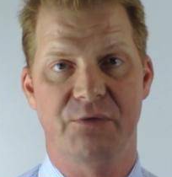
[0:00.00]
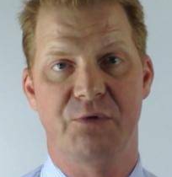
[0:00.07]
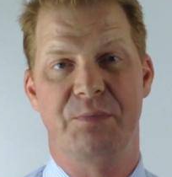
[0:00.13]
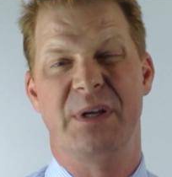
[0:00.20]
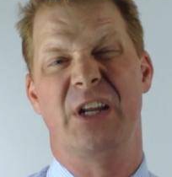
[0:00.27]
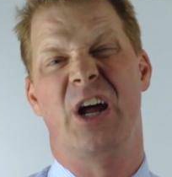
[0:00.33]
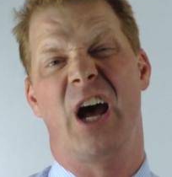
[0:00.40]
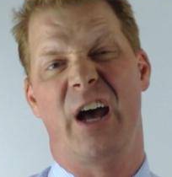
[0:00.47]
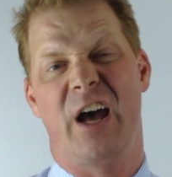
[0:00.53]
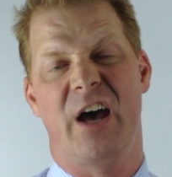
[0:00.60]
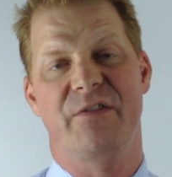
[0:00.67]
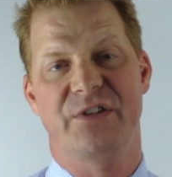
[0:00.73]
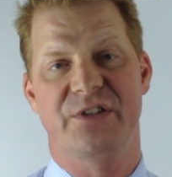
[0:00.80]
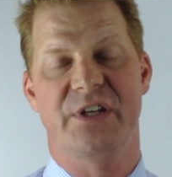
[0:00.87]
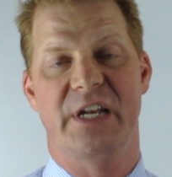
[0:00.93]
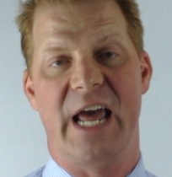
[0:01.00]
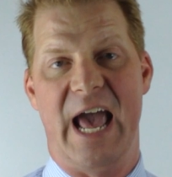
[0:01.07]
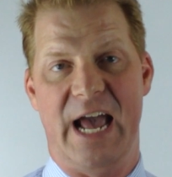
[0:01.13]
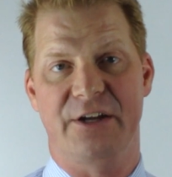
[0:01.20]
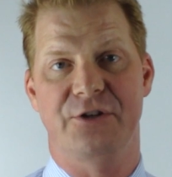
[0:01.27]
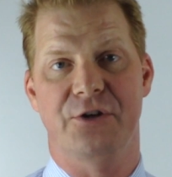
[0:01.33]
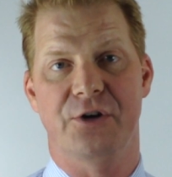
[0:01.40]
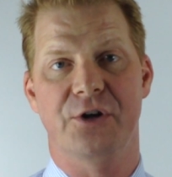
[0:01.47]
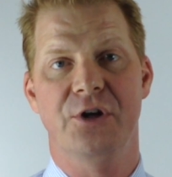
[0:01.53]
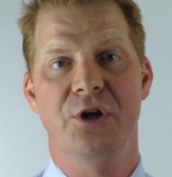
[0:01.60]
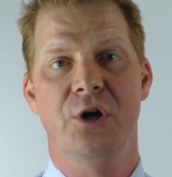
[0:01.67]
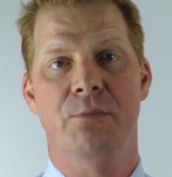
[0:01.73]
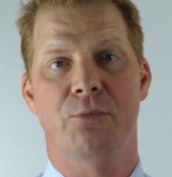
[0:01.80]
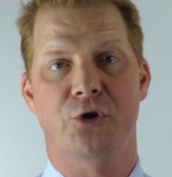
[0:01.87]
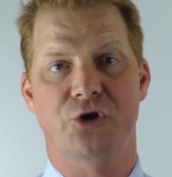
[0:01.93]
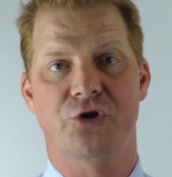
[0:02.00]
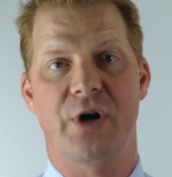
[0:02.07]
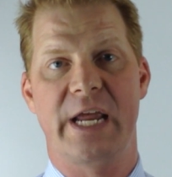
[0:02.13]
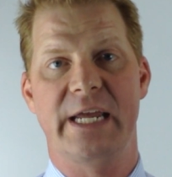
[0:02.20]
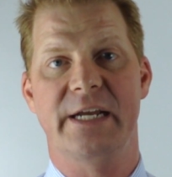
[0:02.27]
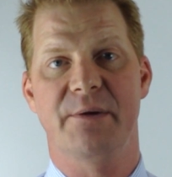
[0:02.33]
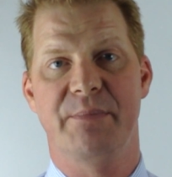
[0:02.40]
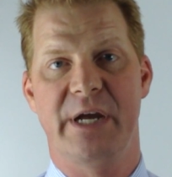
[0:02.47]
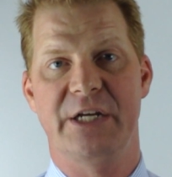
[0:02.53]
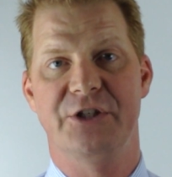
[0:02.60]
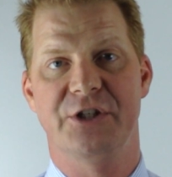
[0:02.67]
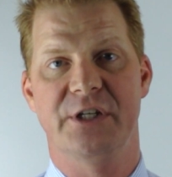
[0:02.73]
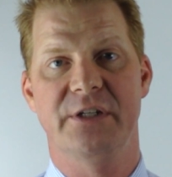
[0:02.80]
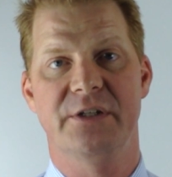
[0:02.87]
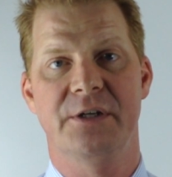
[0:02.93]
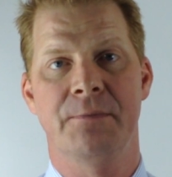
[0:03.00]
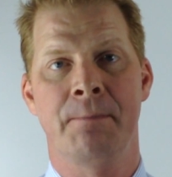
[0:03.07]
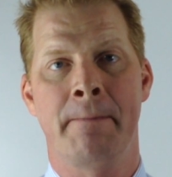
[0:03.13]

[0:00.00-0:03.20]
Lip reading: It would be obviously an actor portraying a patient.